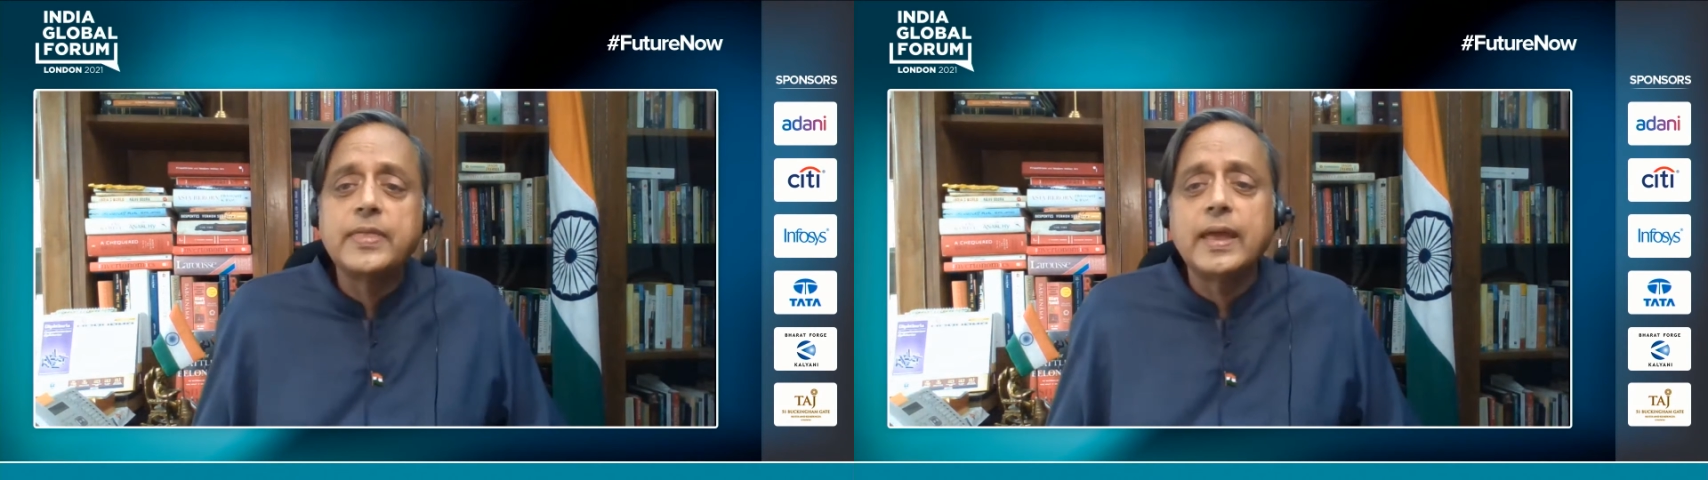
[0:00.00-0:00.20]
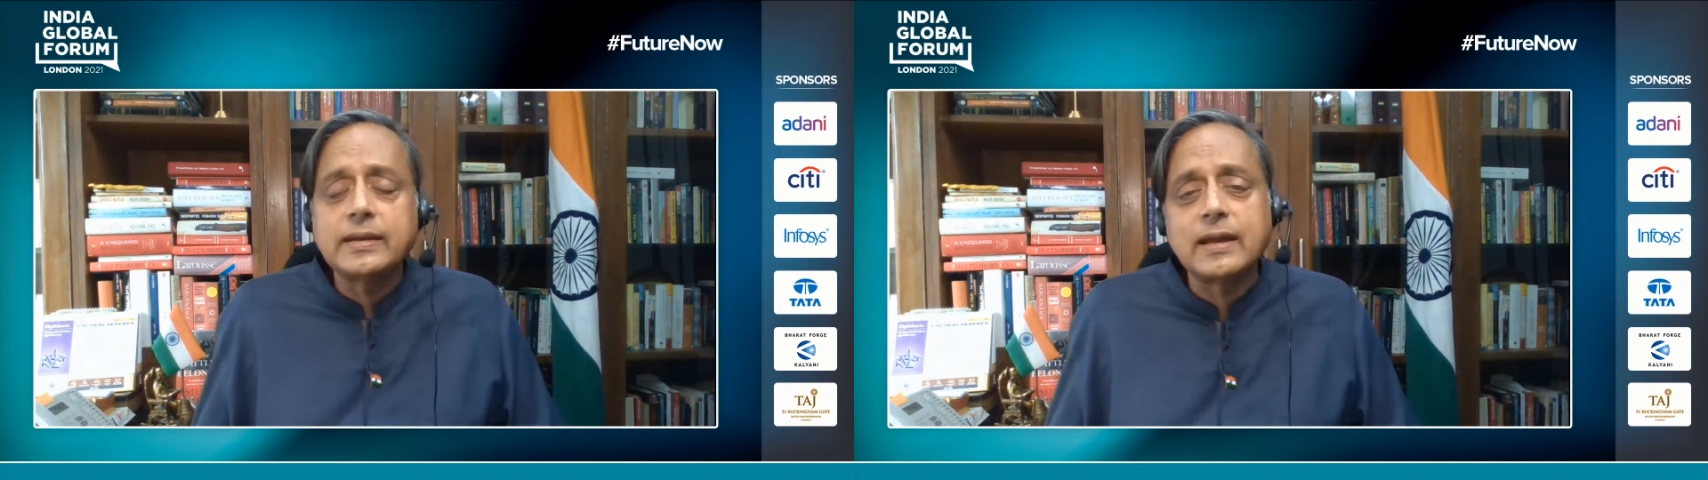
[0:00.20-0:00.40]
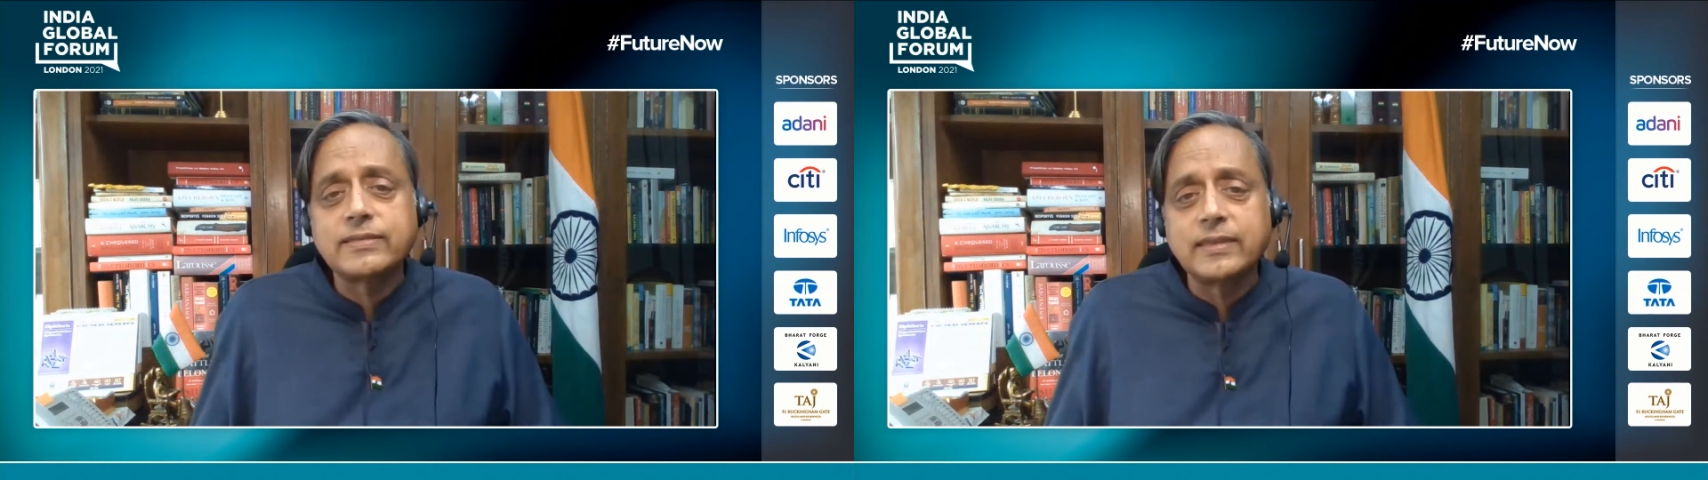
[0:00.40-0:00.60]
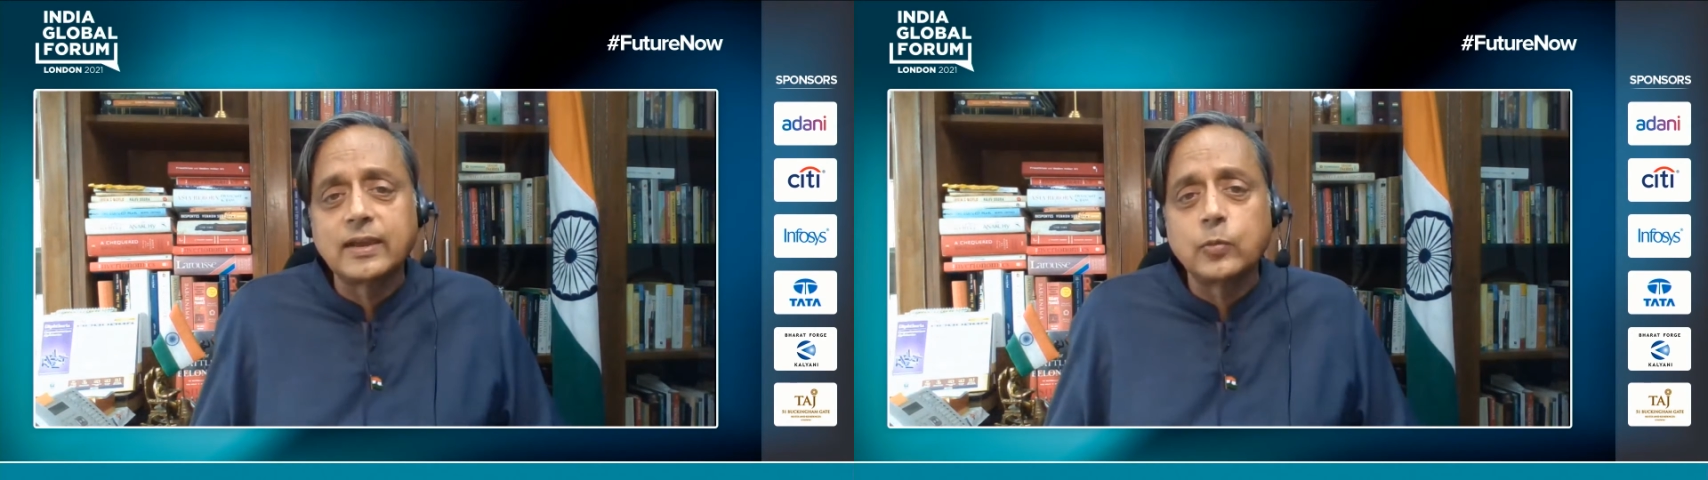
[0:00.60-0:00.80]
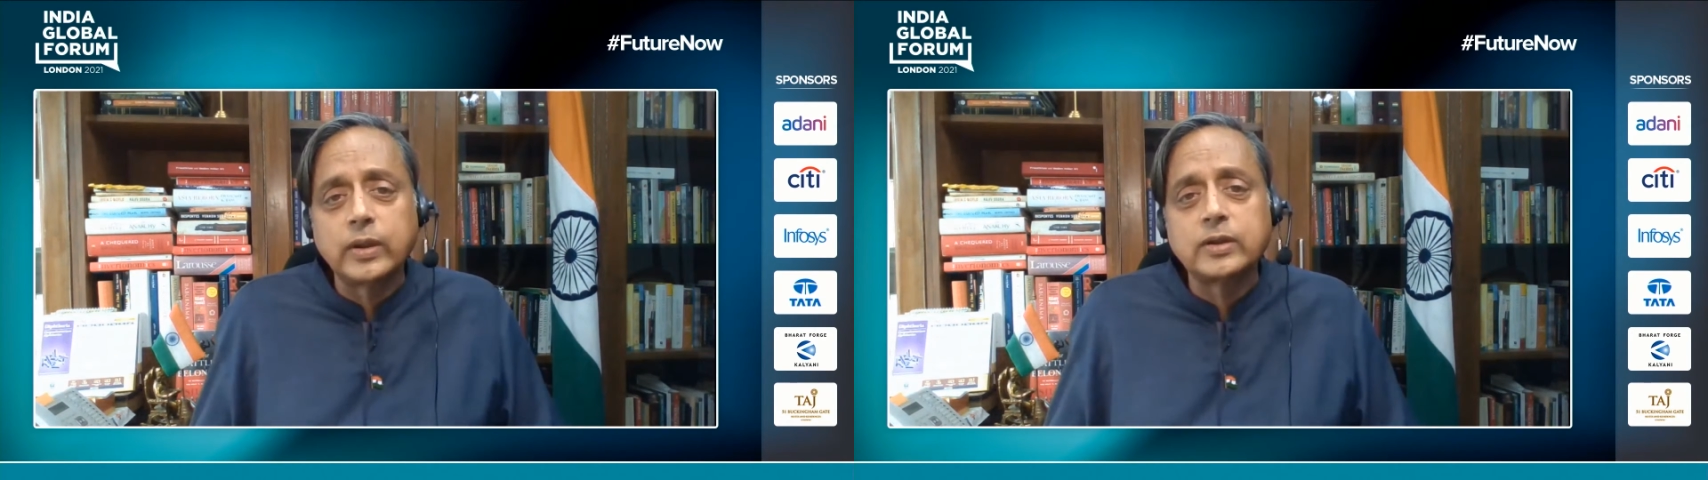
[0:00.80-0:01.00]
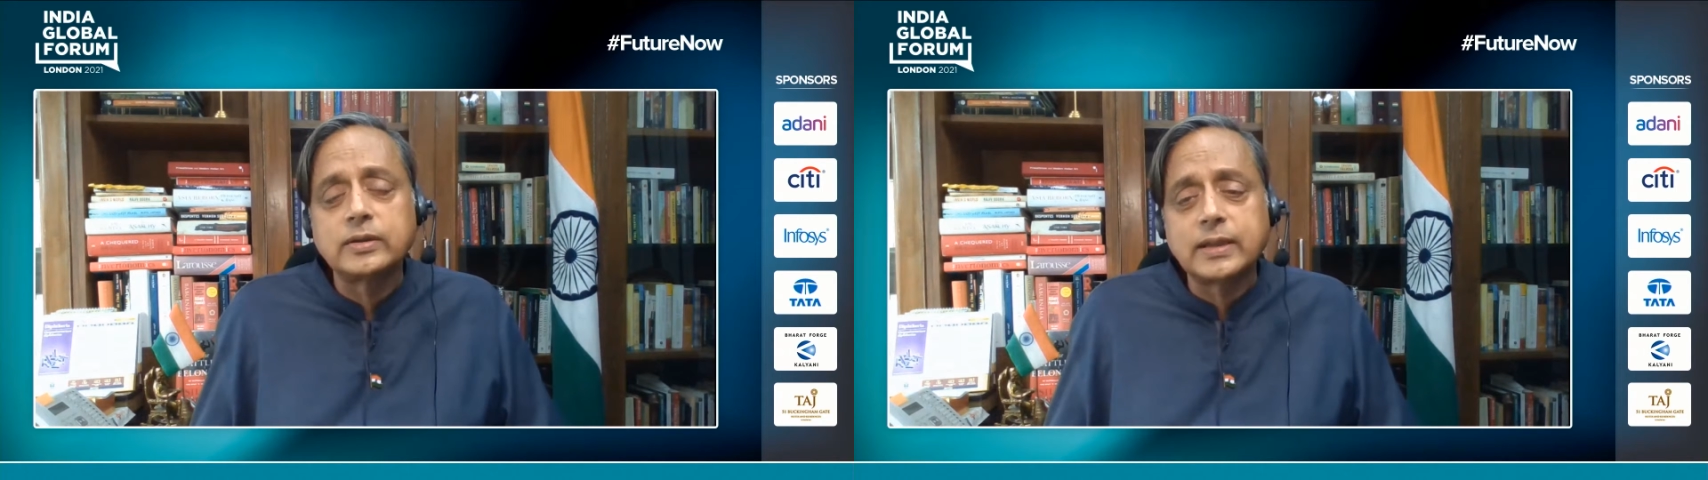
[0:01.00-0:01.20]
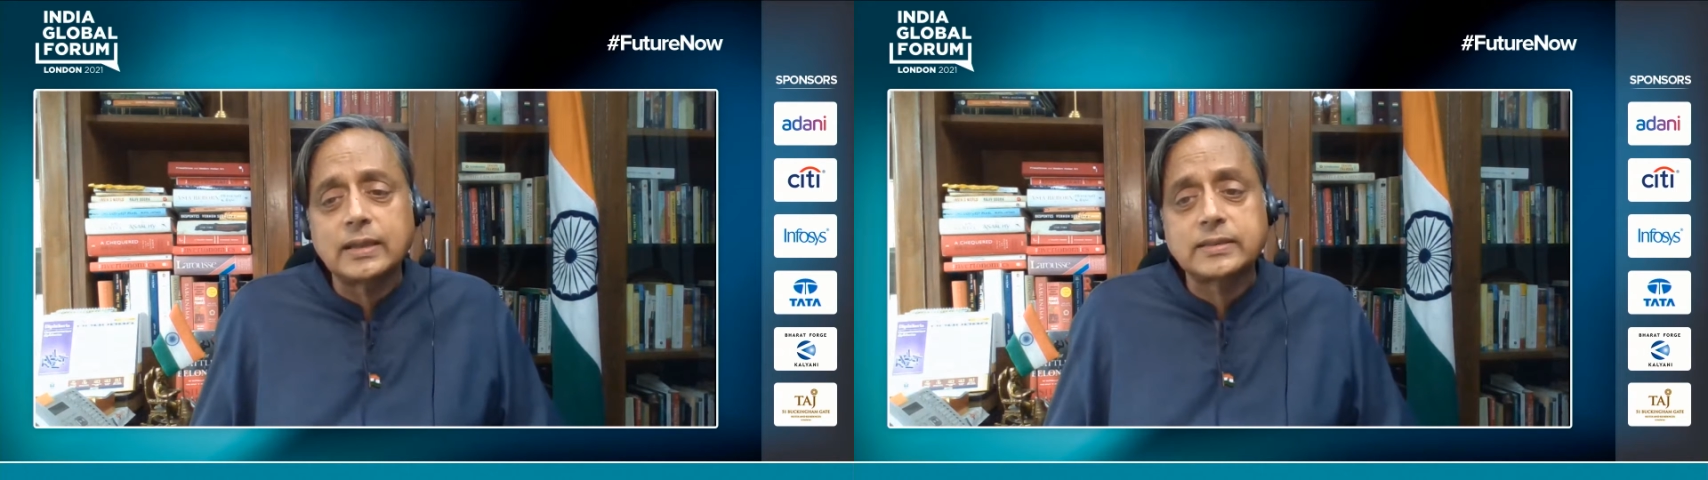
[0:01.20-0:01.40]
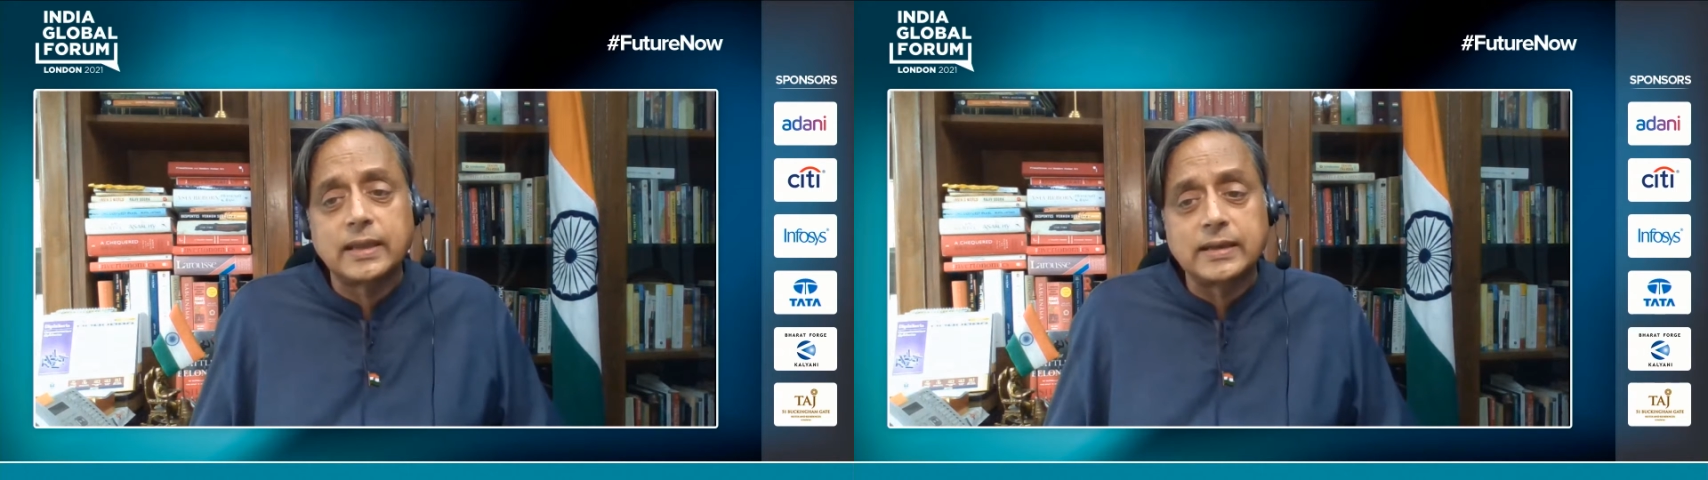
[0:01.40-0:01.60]
then I think we could
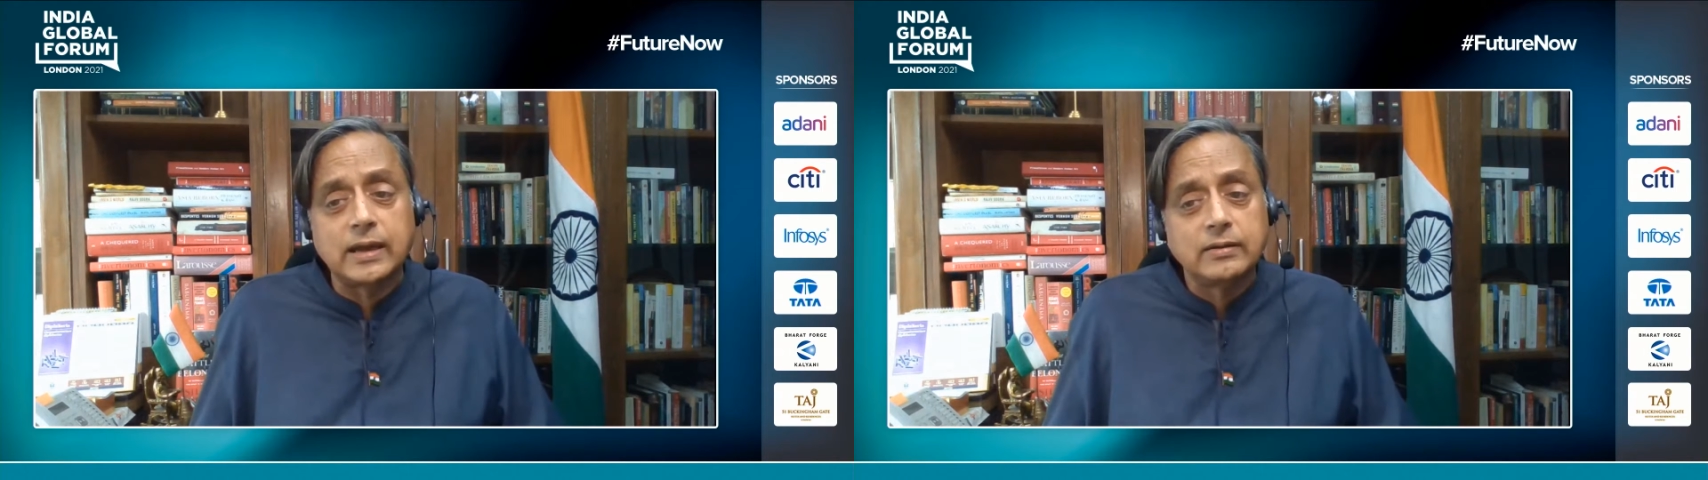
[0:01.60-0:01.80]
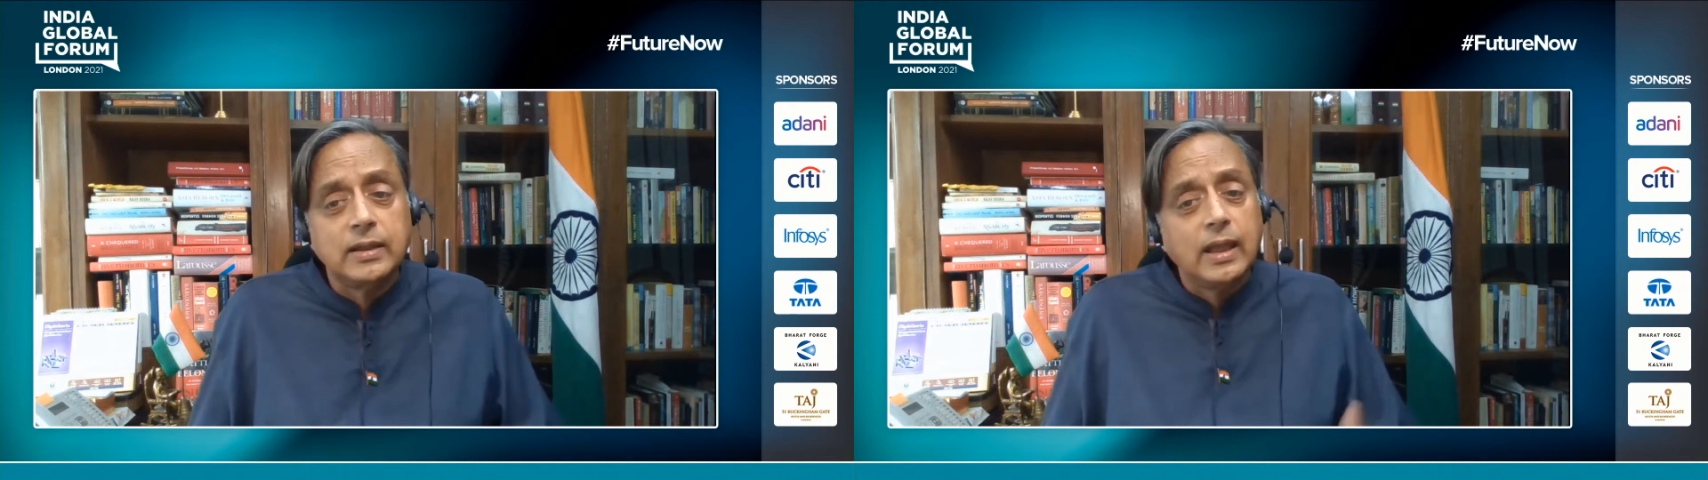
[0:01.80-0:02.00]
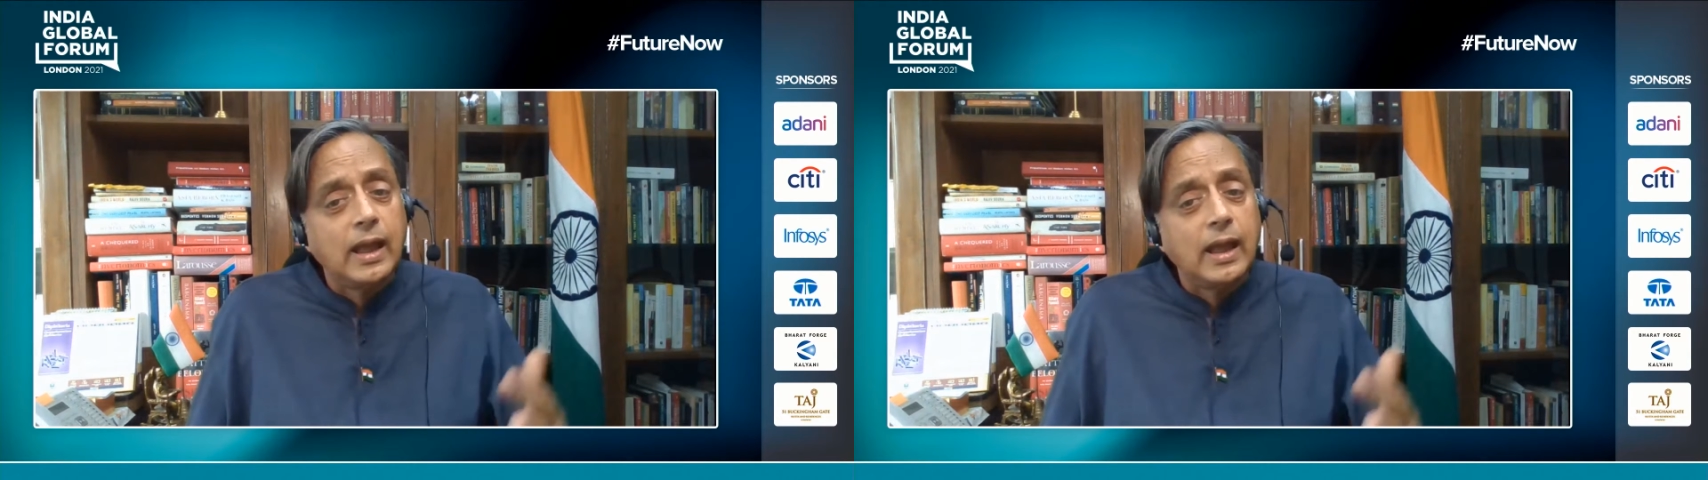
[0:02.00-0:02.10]
get there. Now,